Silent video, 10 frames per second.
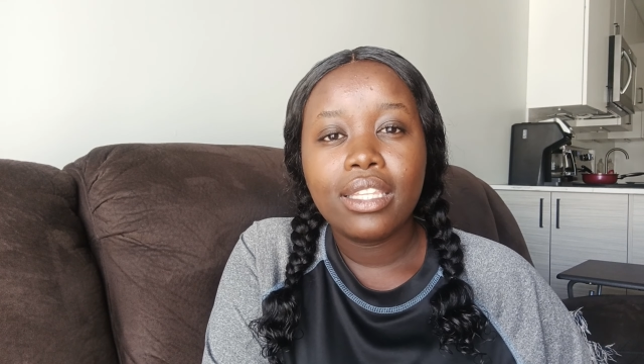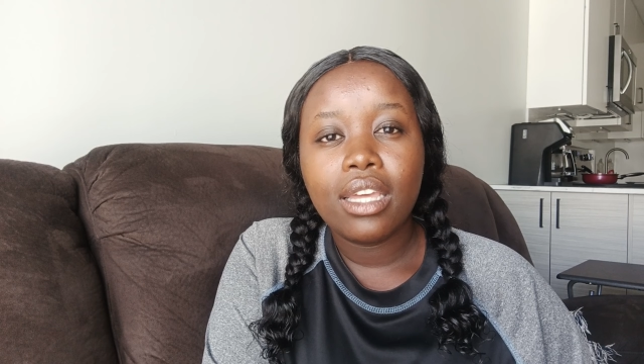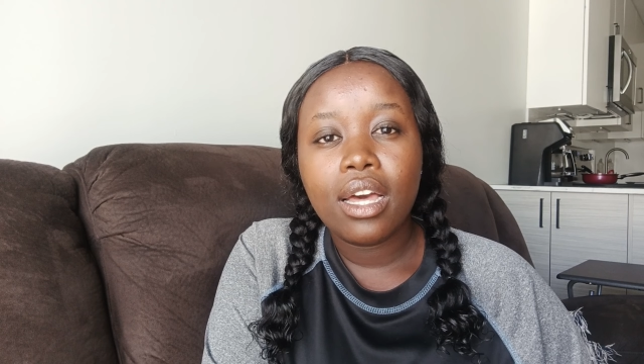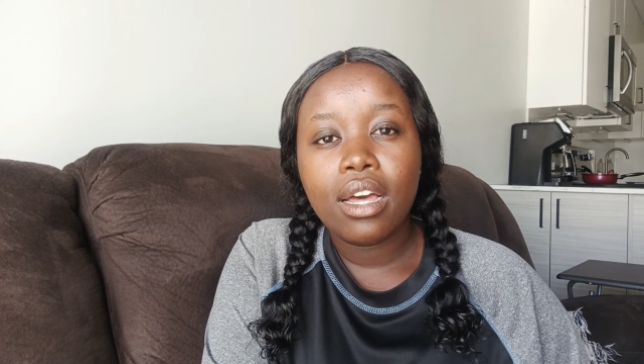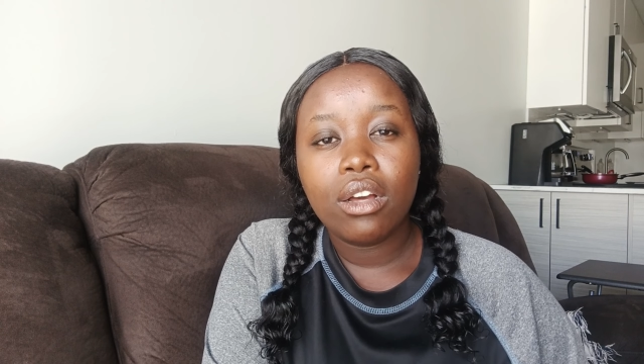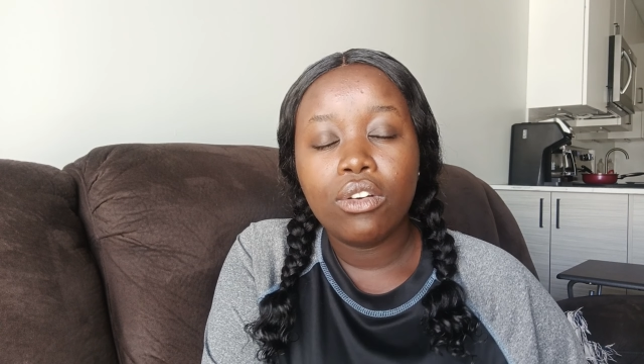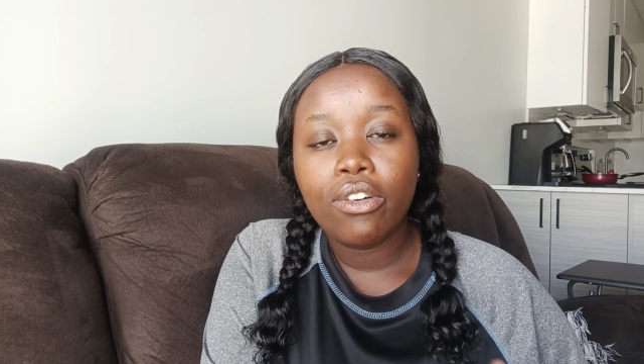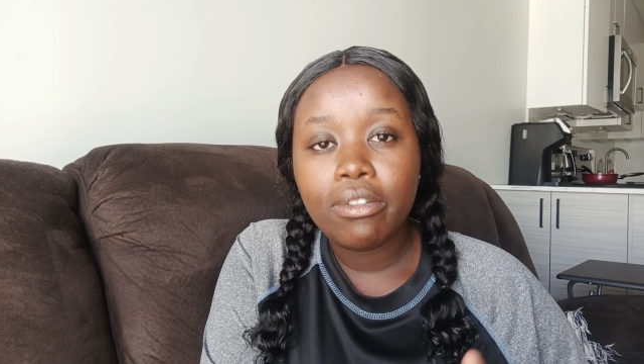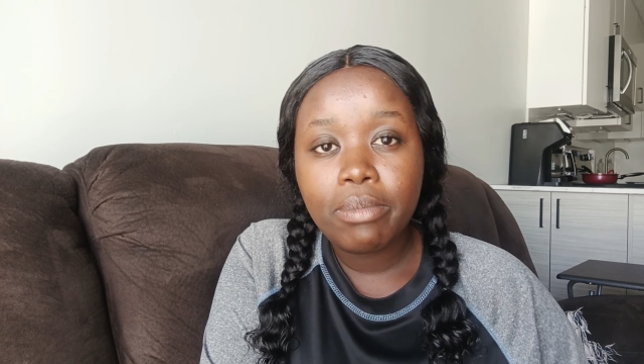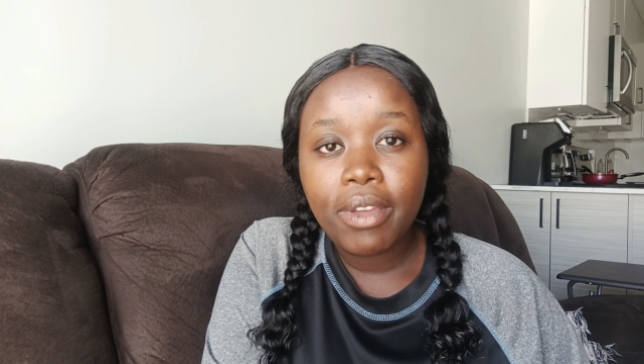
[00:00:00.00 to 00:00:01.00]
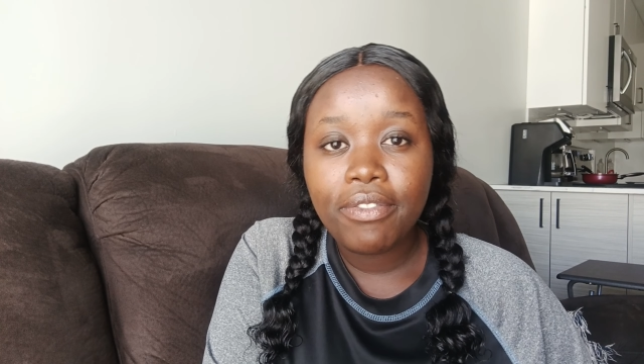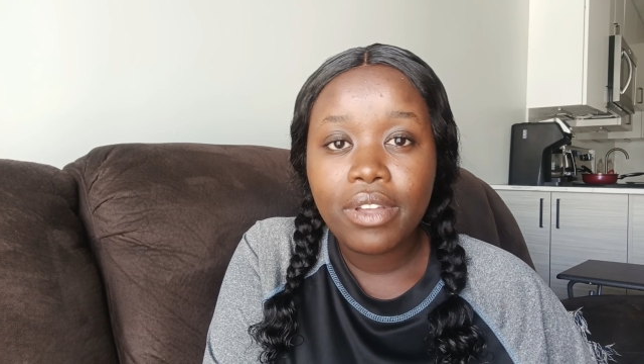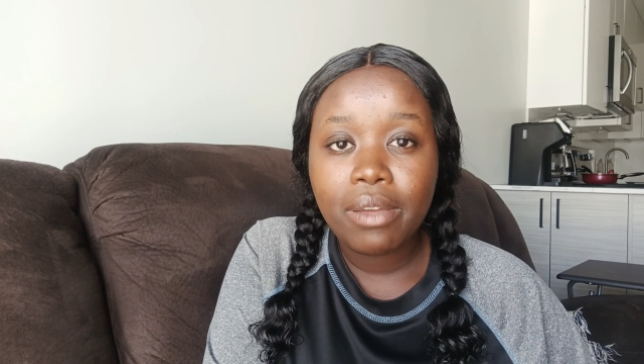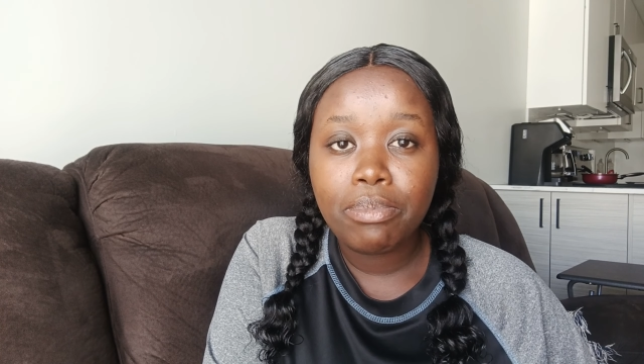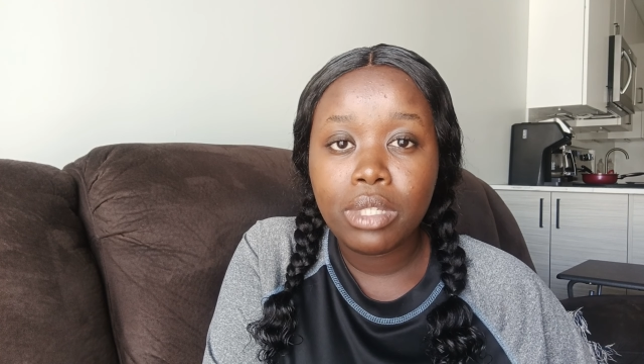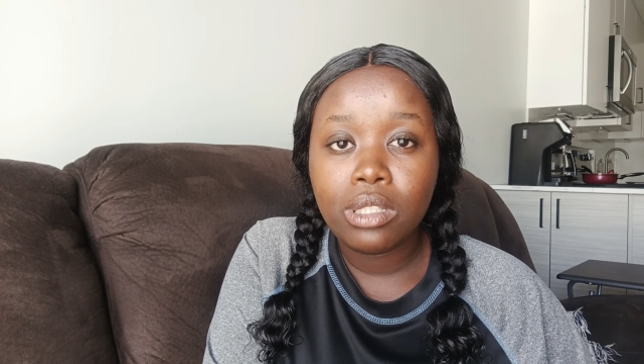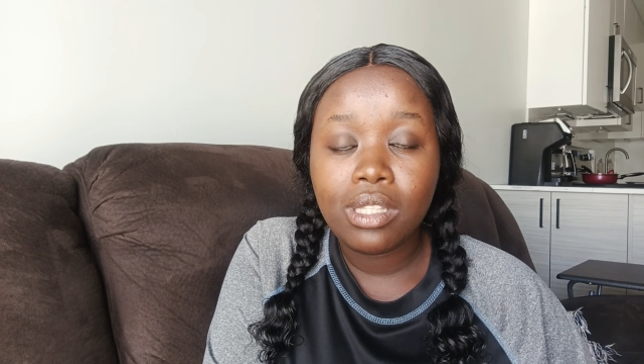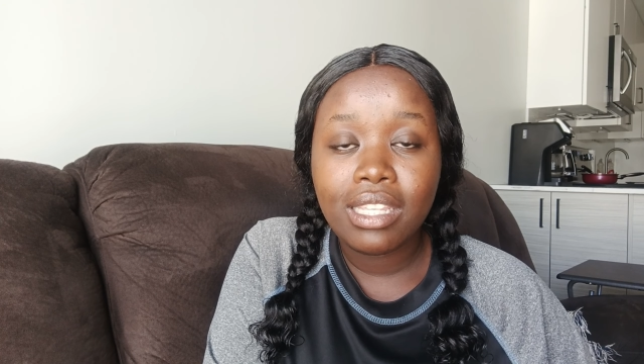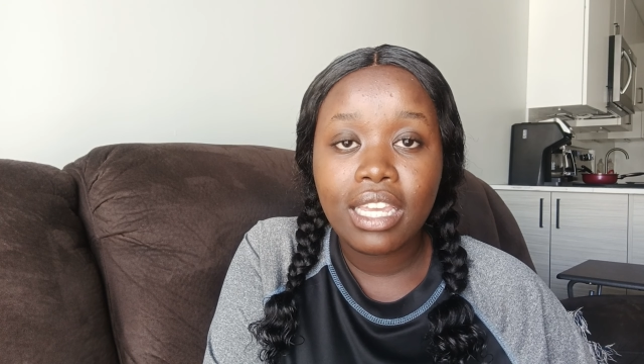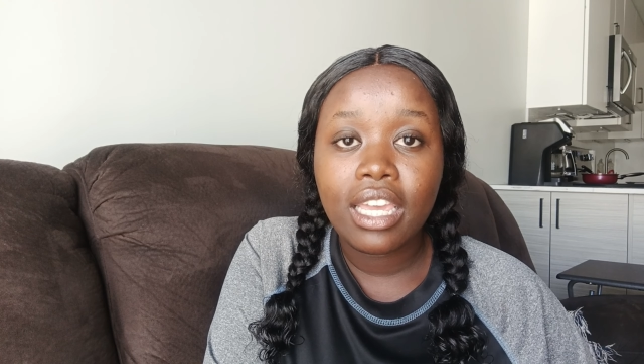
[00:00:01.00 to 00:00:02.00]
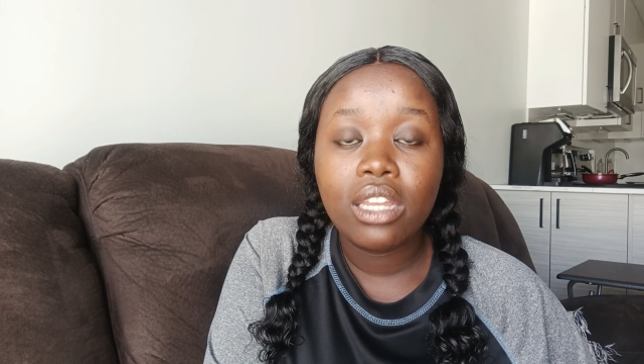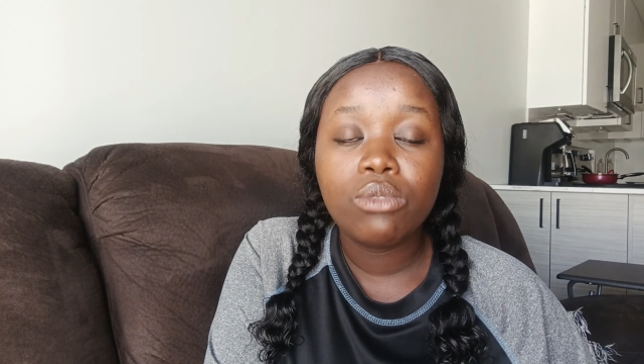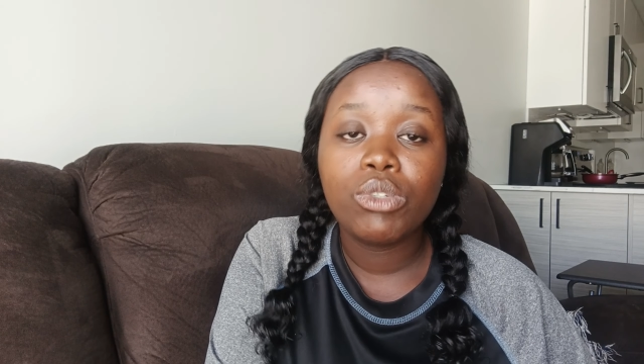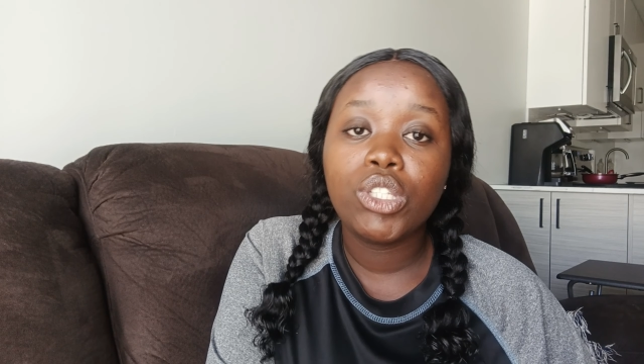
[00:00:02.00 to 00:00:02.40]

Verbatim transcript: uh, got my fingerprints taken,